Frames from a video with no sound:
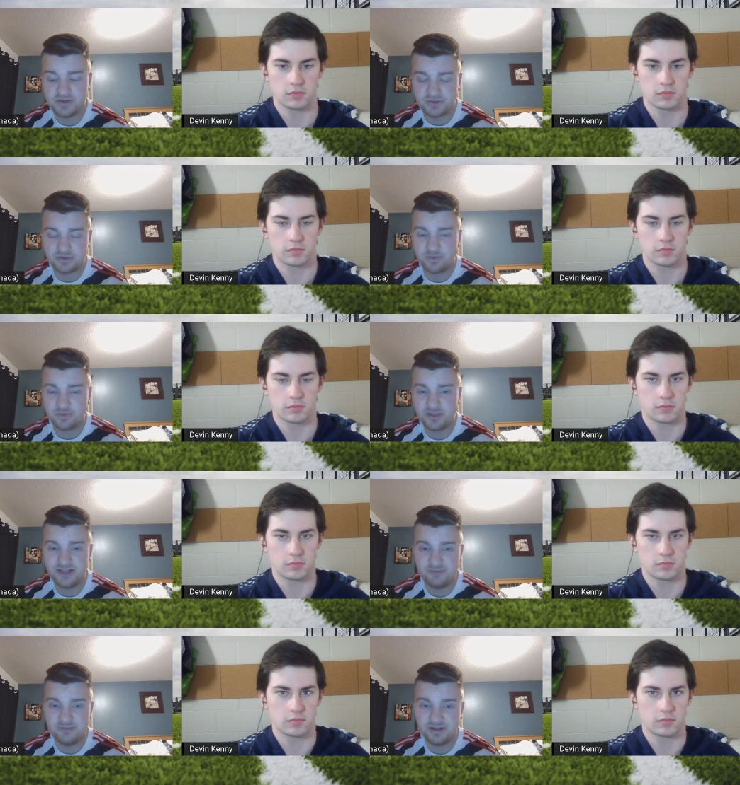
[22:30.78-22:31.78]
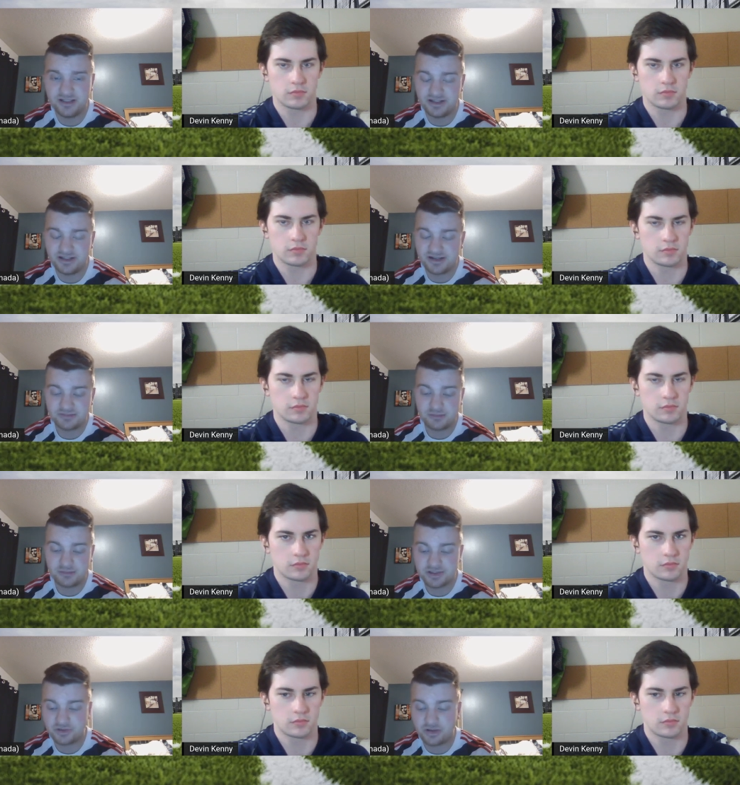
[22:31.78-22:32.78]
Speaker 1: is around 28 million. There hasn't been
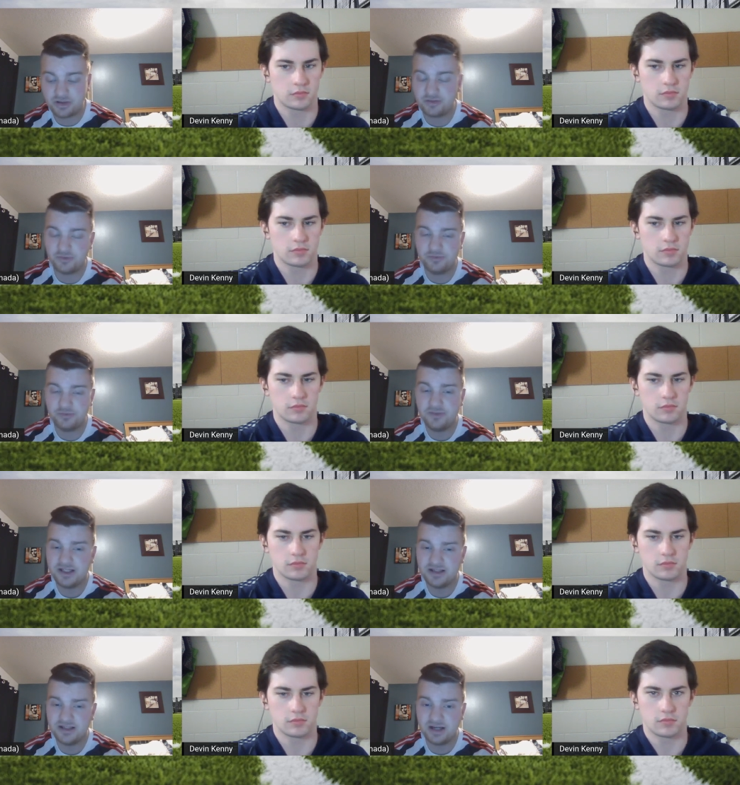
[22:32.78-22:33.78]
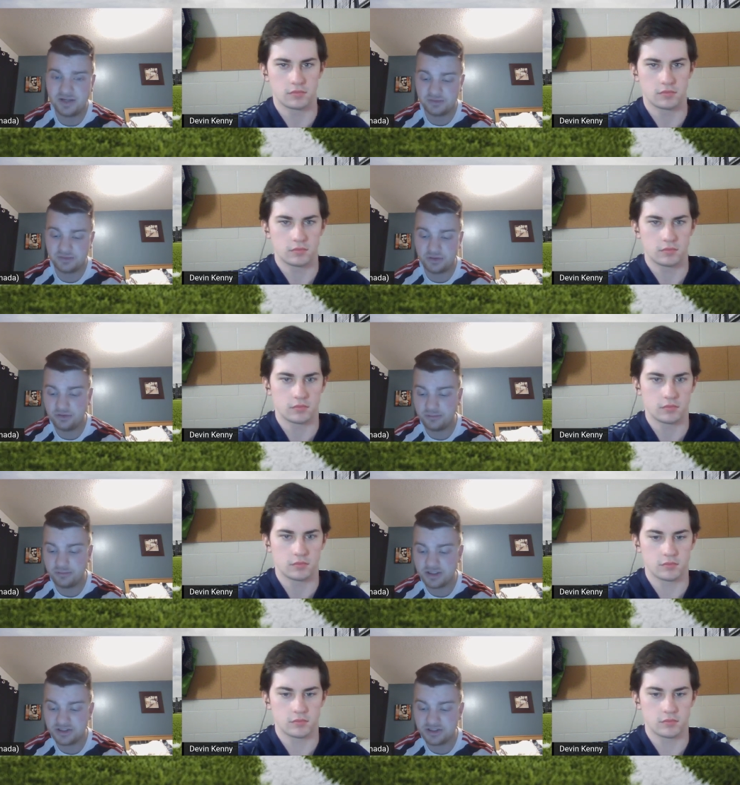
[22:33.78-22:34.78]
much talk of a fee. I haven't heard
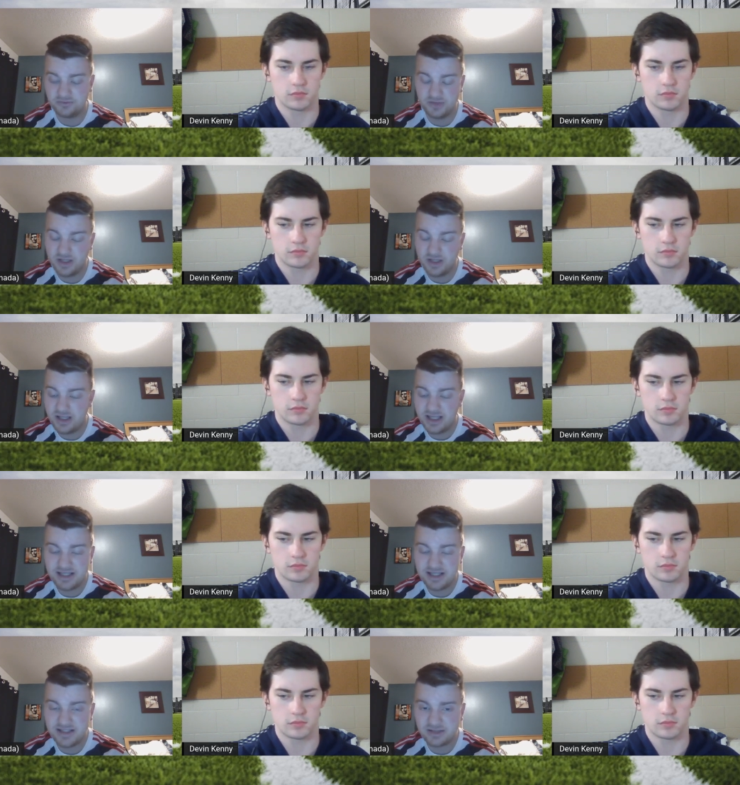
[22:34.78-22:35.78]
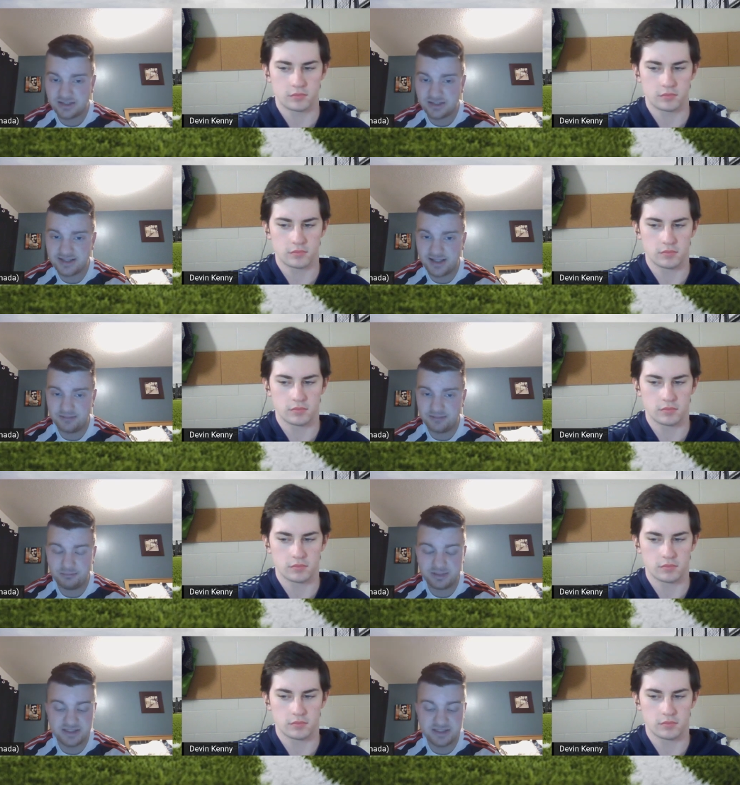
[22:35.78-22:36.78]
much of anything like that.
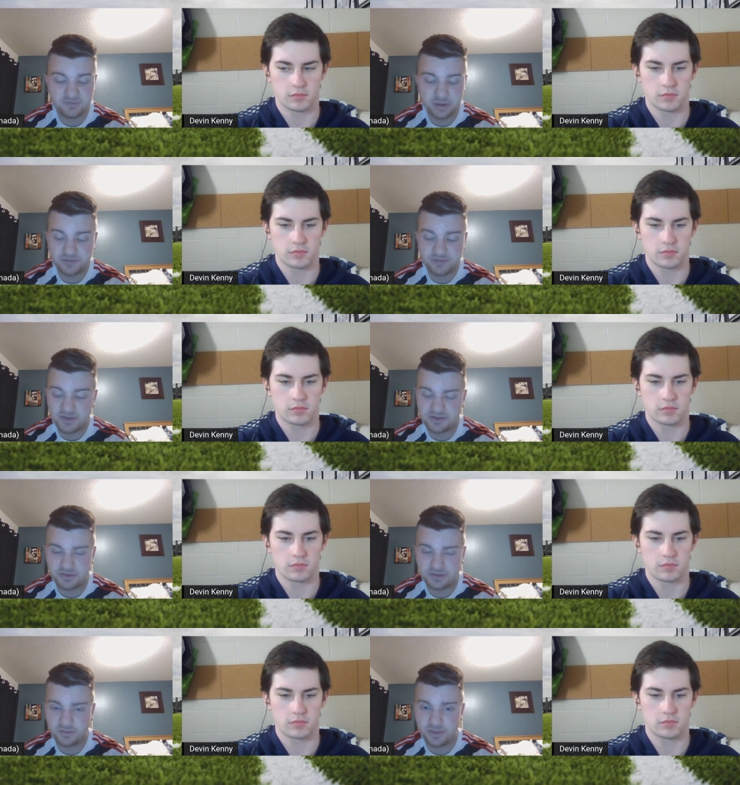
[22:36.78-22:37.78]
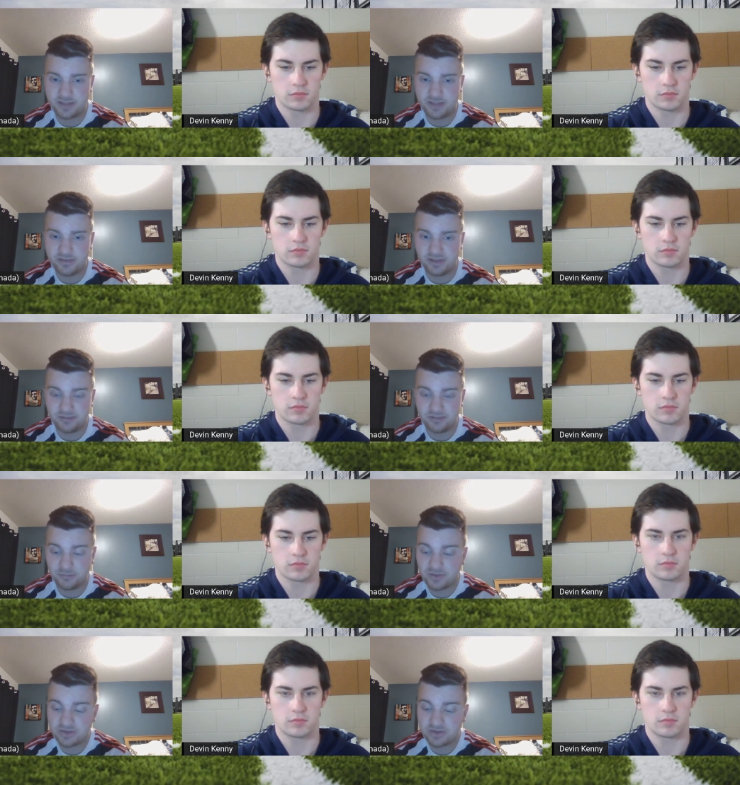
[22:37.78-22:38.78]
But his market value is around 28 million.
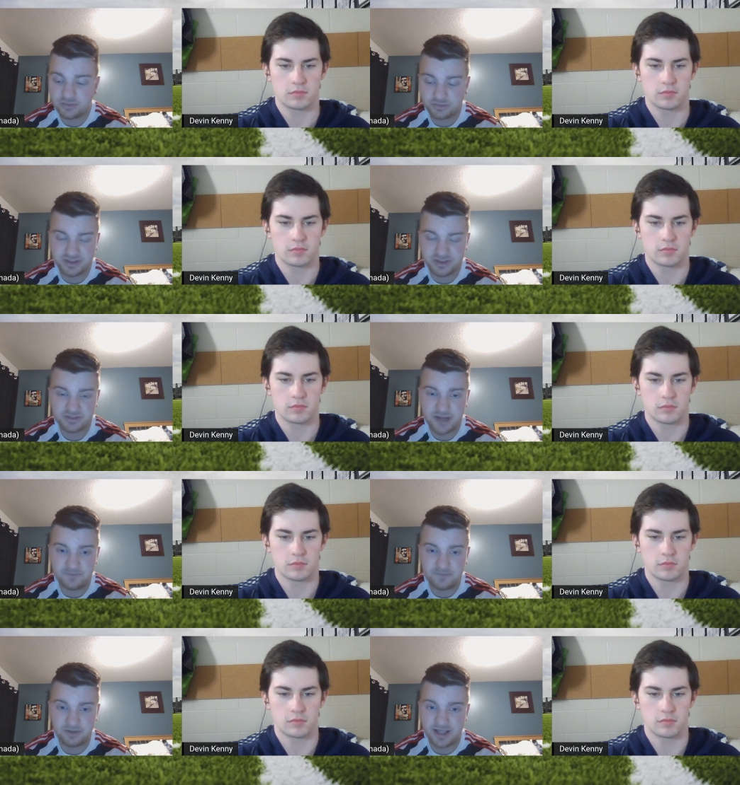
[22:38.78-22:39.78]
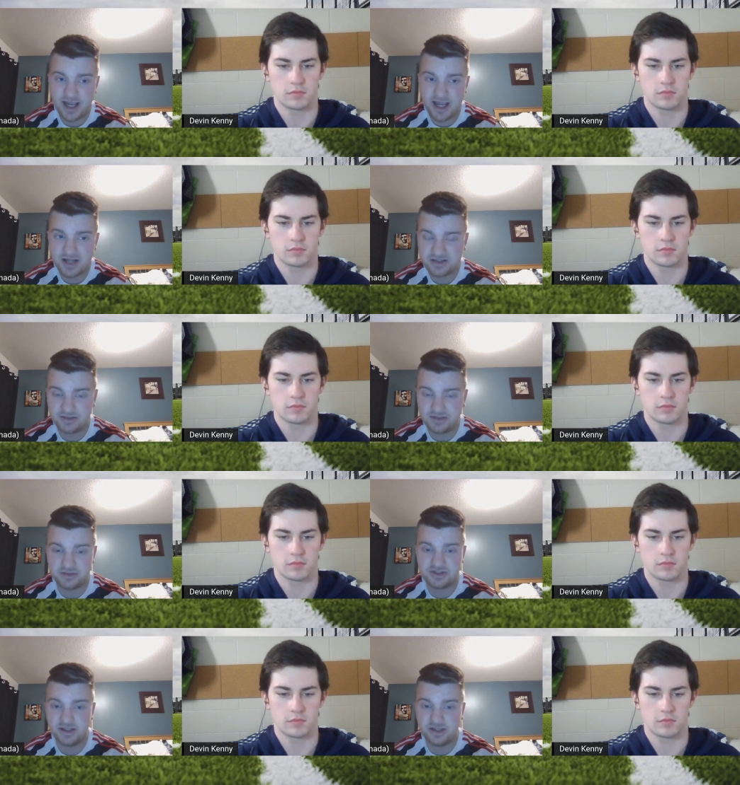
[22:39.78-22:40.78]
Barcelona are really strapped for cash. They're
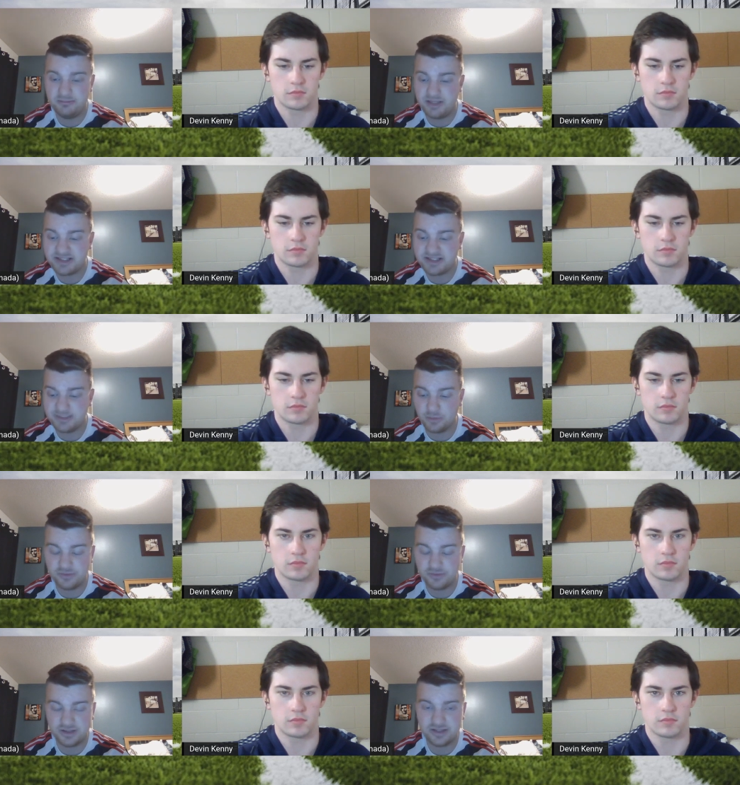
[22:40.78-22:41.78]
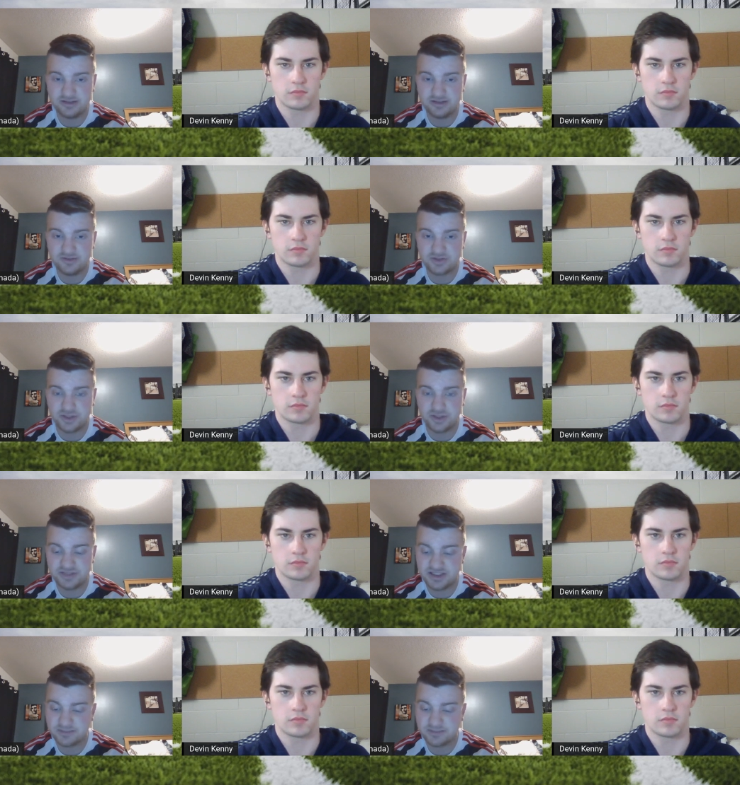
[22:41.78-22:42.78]
going to sign Messi more than likely this off
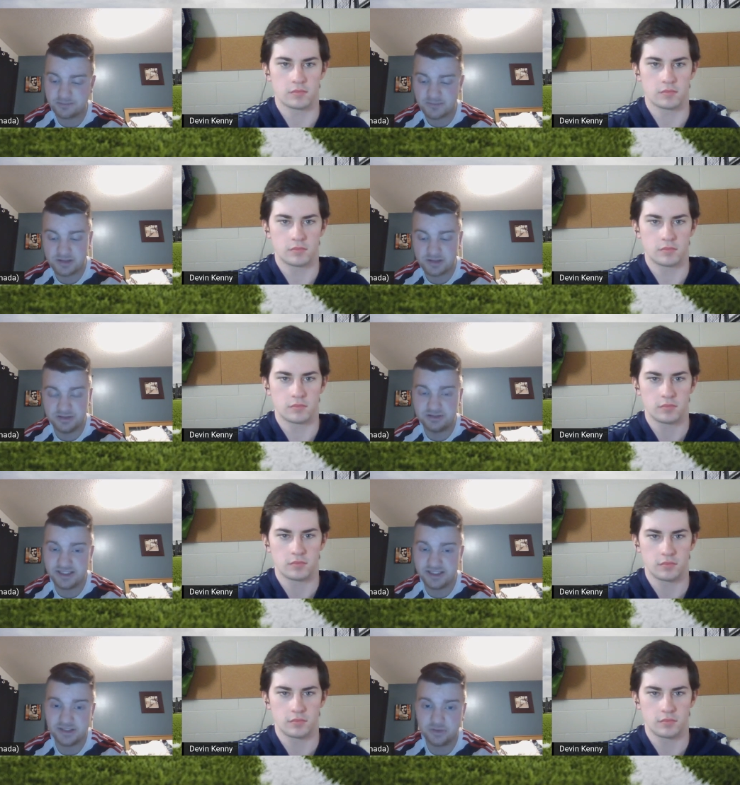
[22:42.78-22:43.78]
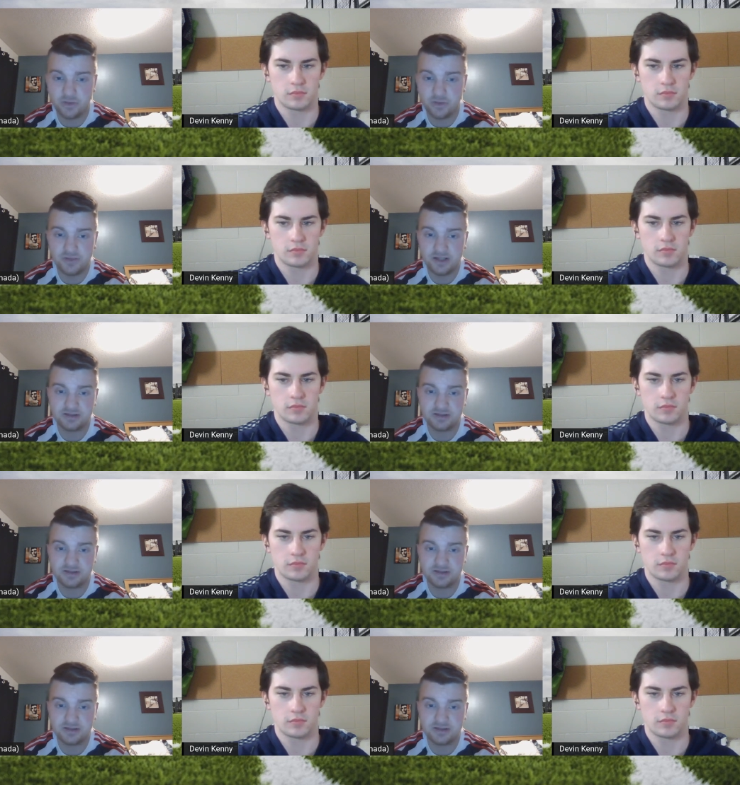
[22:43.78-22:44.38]
season. Do you think he'll go there,